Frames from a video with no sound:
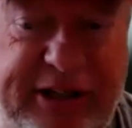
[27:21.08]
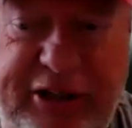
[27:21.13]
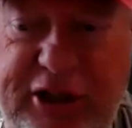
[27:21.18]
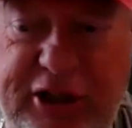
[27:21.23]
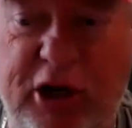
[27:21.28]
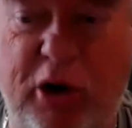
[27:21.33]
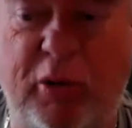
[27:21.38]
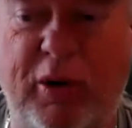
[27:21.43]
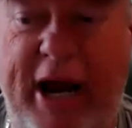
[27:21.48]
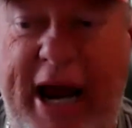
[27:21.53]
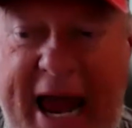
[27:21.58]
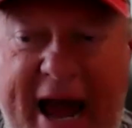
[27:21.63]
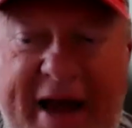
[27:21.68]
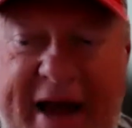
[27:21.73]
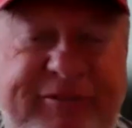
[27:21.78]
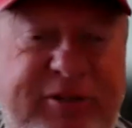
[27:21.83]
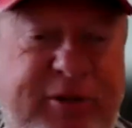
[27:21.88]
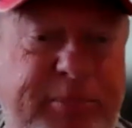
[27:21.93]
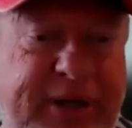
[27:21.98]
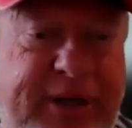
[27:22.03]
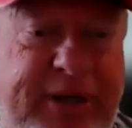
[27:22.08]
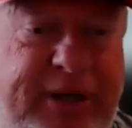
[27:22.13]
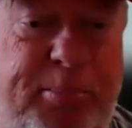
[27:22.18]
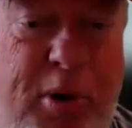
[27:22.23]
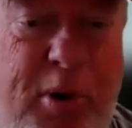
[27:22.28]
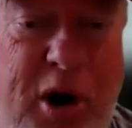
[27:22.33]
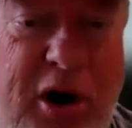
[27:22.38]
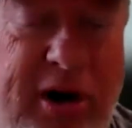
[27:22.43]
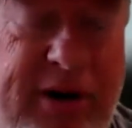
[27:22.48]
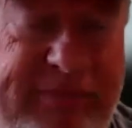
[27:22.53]
You don't have to be a
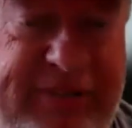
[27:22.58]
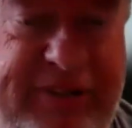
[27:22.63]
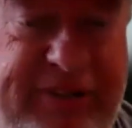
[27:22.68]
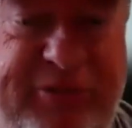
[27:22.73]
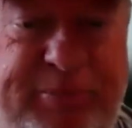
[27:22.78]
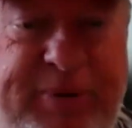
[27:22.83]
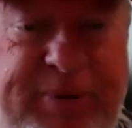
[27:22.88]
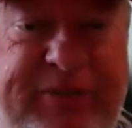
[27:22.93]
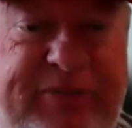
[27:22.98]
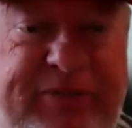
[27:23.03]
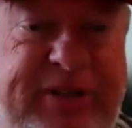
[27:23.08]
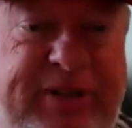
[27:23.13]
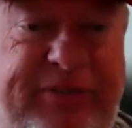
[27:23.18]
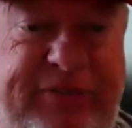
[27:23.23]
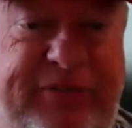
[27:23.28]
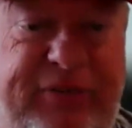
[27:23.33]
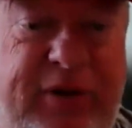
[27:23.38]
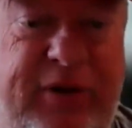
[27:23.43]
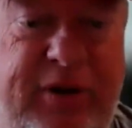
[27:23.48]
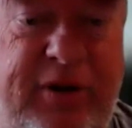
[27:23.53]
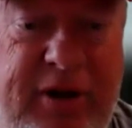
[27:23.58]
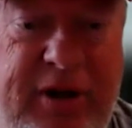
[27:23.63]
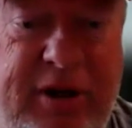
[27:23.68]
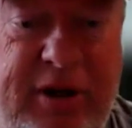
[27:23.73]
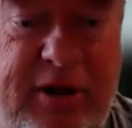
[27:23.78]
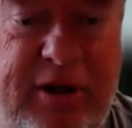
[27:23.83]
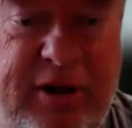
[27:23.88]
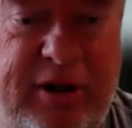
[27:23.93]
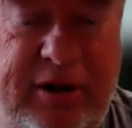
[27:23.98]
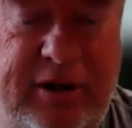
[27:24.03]
part of this business
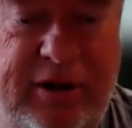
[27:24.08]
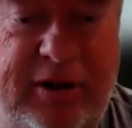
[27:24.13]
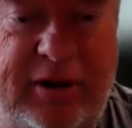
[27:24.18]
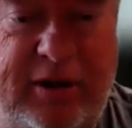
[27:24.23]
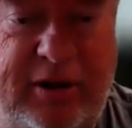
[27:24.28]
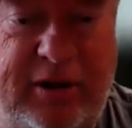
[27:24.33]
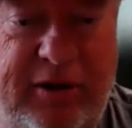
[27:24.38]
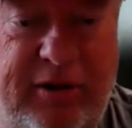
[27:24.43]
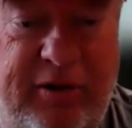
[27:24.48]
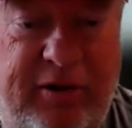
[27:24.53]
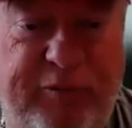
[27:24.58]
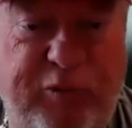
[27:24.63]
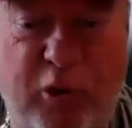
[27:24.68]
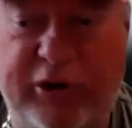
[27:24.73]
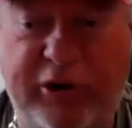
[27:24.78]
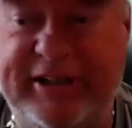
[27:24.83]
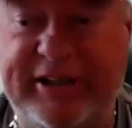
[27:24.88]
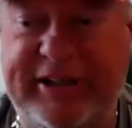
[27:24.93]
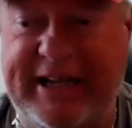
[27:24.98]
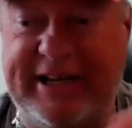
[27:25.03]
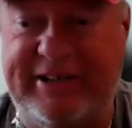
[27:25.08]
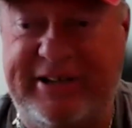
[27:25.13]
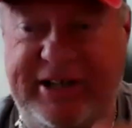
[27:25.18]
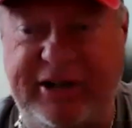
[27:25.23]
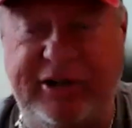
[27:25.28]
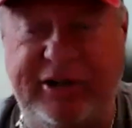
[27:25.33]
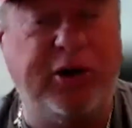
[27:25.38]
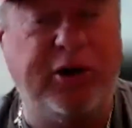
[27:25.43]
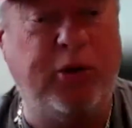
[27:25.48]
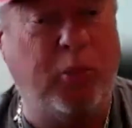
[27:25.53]
for it to
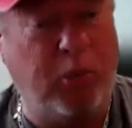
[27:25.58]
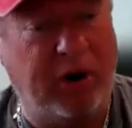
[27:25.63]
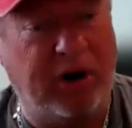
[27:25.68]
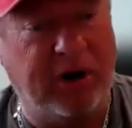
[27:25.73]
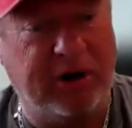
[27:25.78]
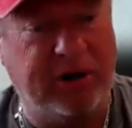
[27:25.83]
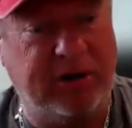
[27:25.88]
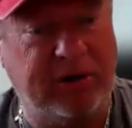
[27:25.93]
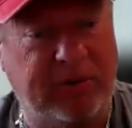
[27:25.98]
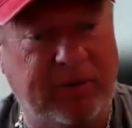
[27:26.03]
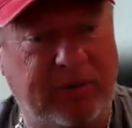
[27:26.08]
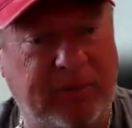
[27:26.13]
continue to work,